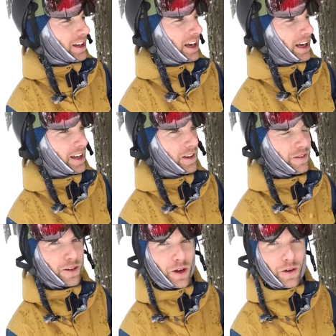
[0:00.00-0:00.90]
And
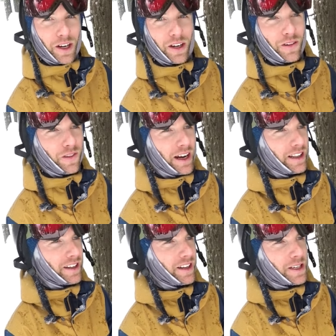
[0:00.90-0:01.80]
if you don't hear your
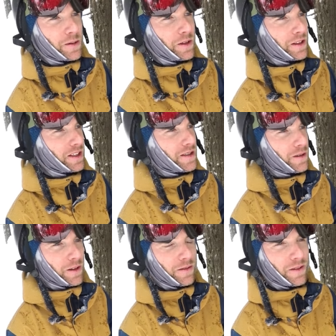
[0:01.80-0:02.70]
friend, then that's when you can
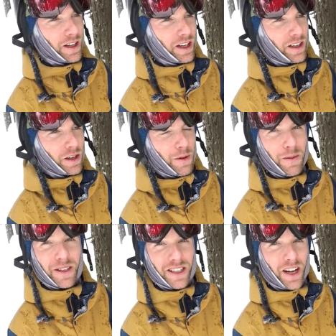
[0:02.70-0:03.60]
sort of, you know,
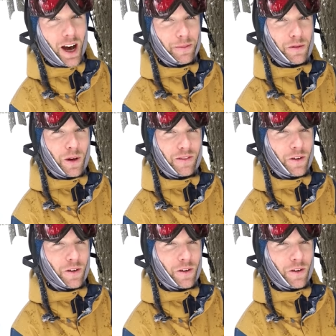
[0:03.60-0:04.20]
maybe stop and wait